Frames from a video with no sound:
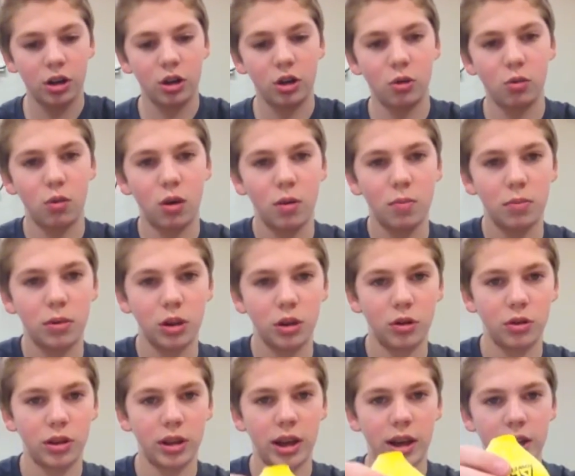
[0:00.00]
your one
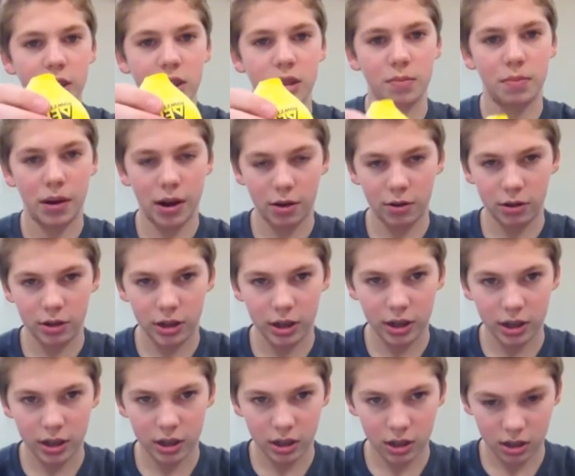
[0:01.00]
balloon that has the powder in
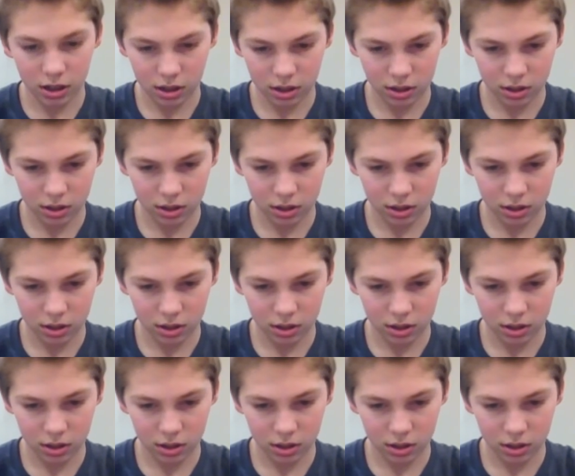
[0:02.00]
it.